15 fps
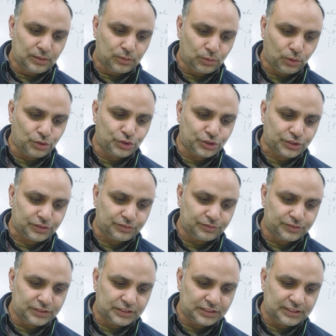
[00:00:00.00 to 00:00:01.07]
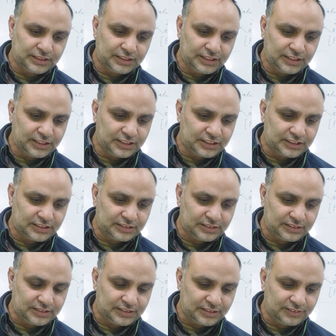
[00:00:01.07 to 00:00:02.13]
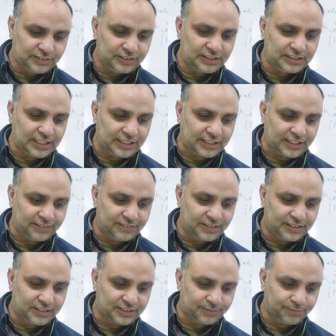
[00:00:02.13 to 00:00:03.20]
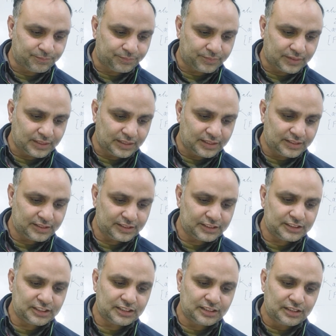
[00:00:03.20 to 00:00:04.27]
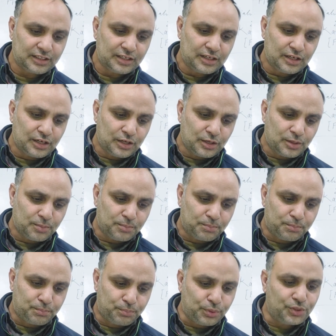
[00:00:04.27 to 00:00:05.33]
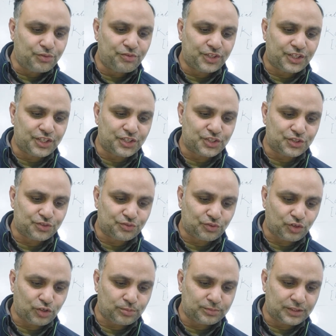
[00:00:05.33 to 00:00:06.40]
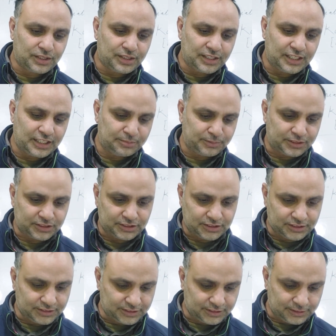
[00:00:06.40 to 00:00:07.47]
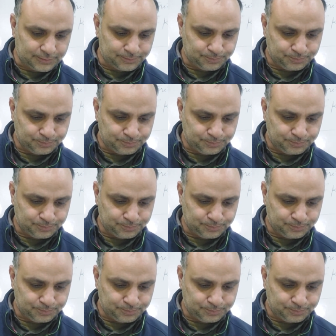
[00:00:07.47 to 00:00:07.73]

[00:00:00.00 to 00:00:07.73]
logic, which indeed is even yet awaiting rigid purifications from the admixtures.